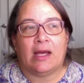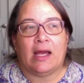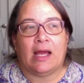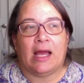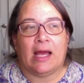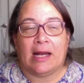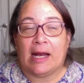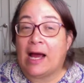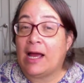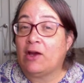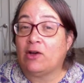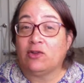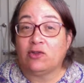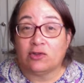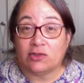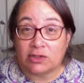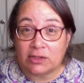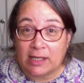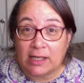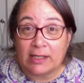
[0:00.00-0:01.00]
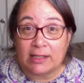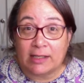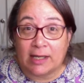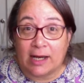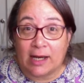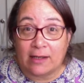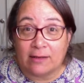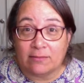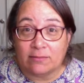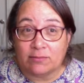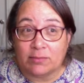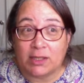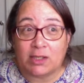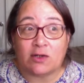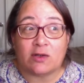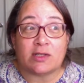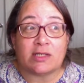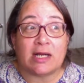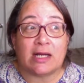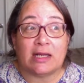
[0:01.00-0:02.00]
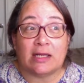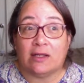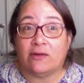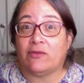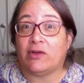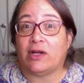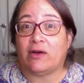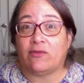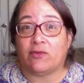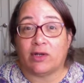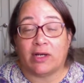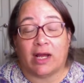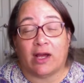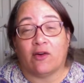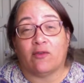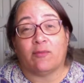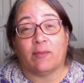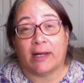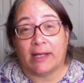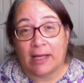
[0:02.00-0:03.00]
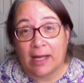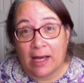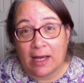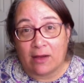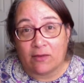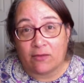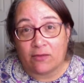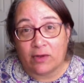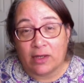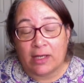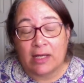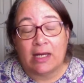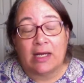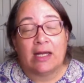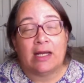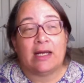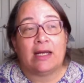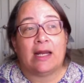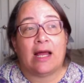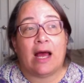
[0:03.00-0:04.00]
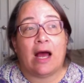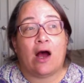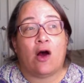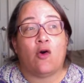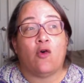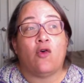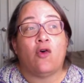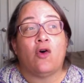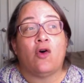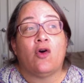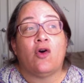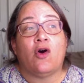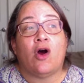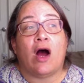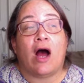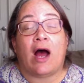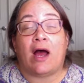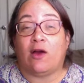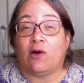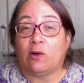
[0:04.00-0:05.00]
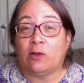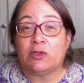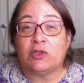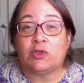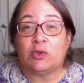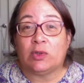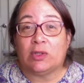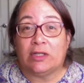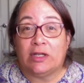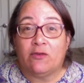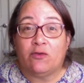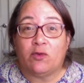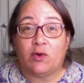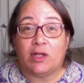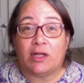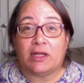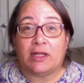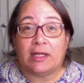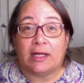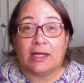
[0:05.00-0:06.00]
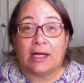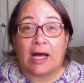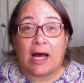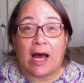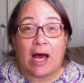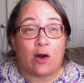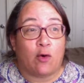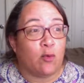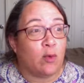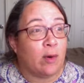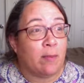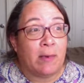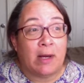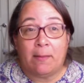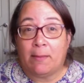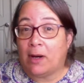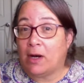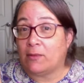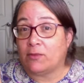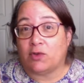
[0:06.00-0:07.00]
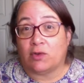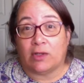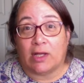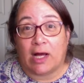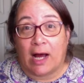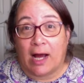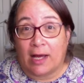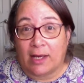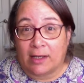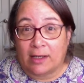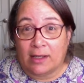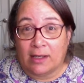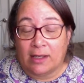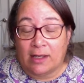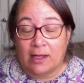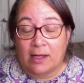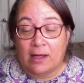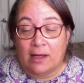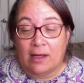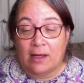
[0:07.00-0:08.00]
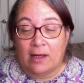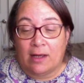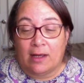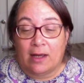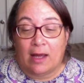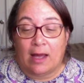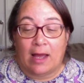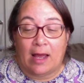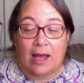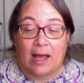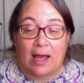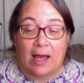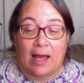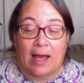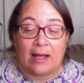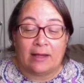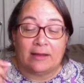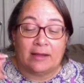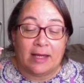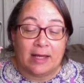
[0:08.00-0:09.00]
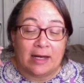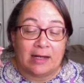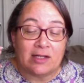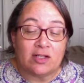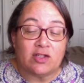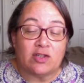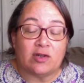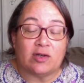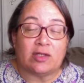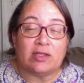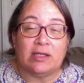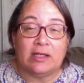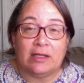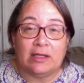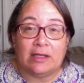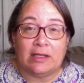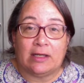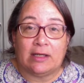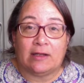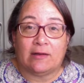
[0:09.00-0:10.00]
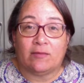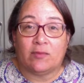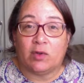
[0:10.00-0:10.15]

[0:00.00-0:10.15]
And I understand that because I live it every day of my life. Now, I also live with I don't want my mom to die. And then I start thinking,